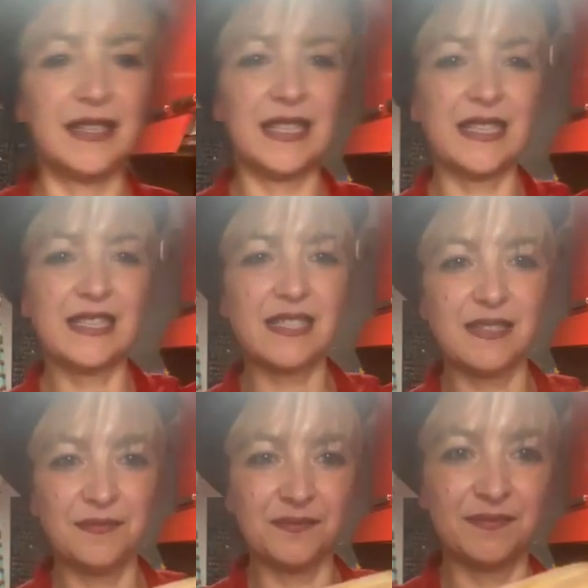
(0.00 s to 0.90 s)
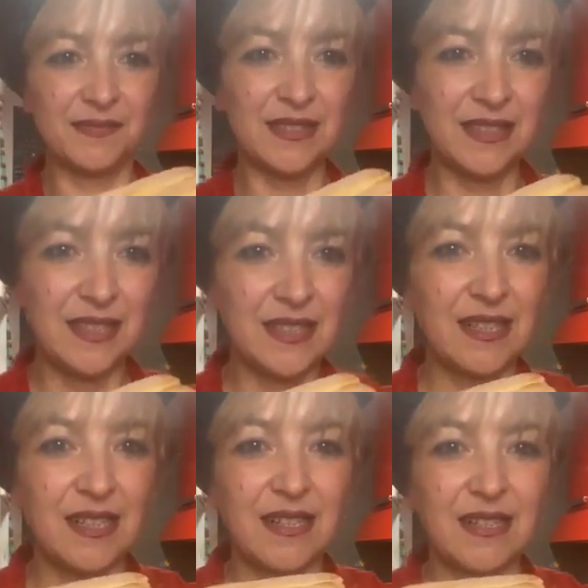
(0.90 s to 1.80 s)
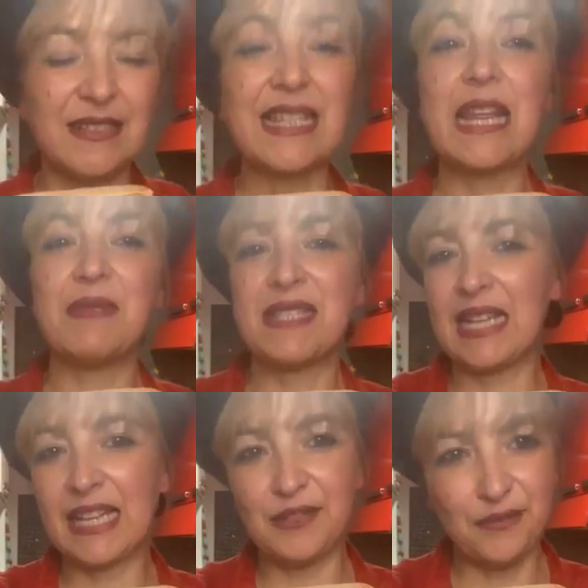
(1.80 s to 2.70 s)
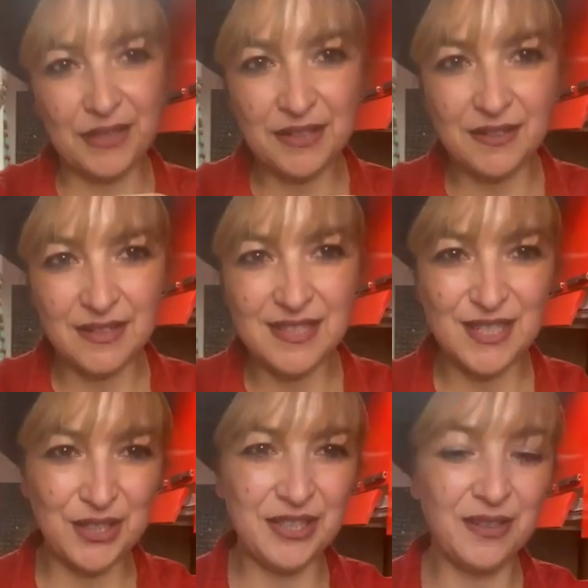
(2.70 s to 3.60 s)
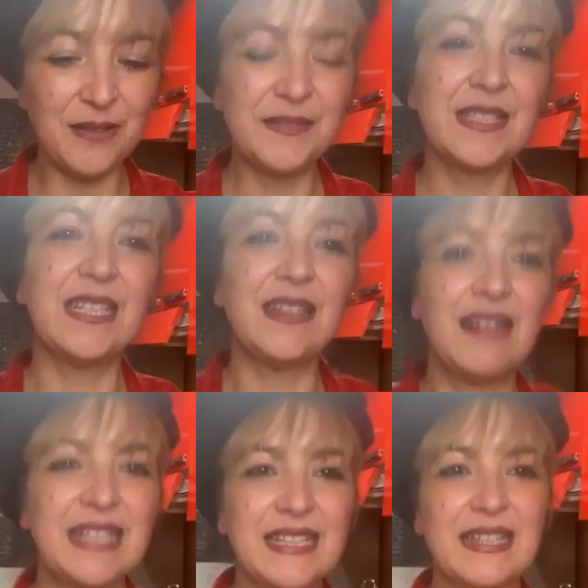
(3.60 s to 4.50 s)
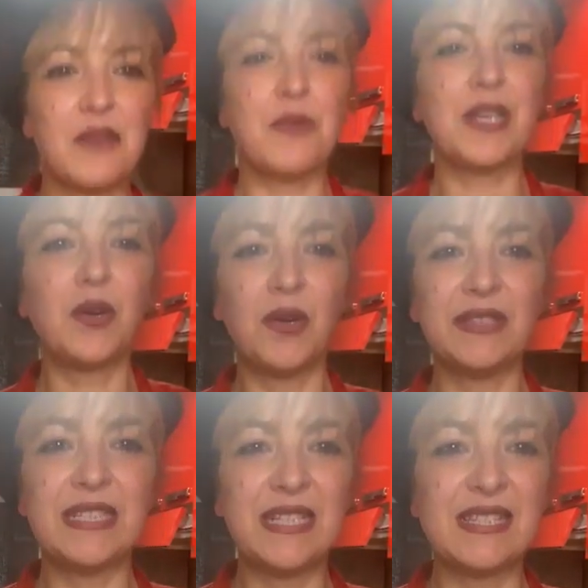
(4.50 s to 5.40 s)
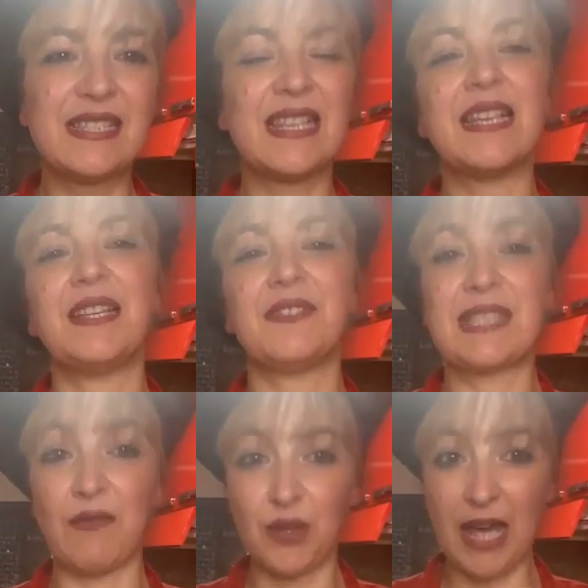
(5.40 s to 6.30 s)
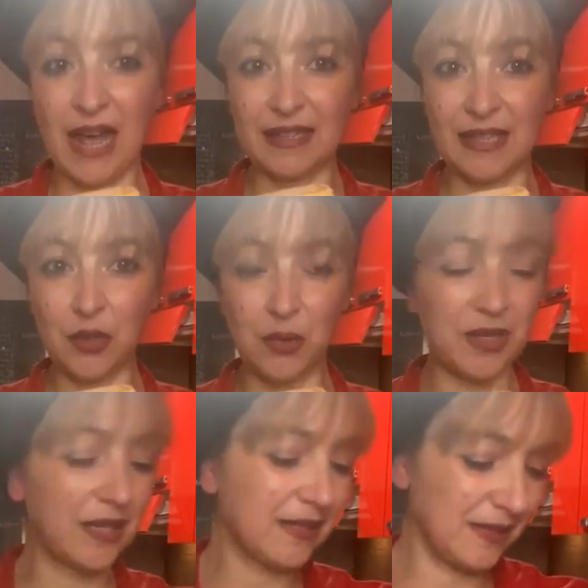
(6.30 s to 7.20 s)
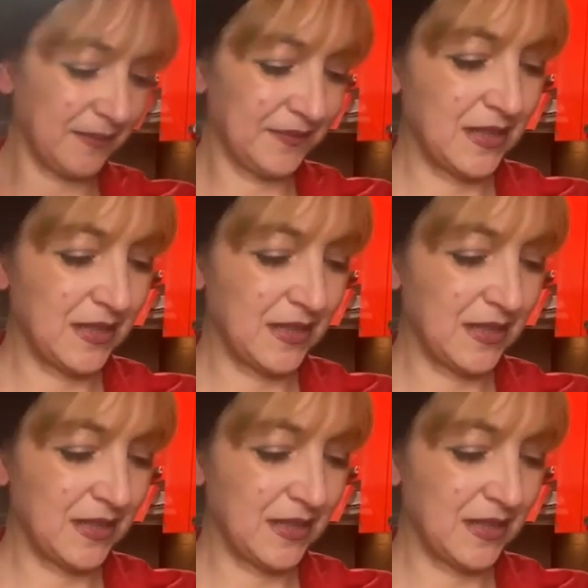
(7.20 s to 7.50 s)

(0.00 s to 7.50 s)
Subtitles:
this, the name is ladyfingers, you know. Here in Italy we call this Savoiardi cookies.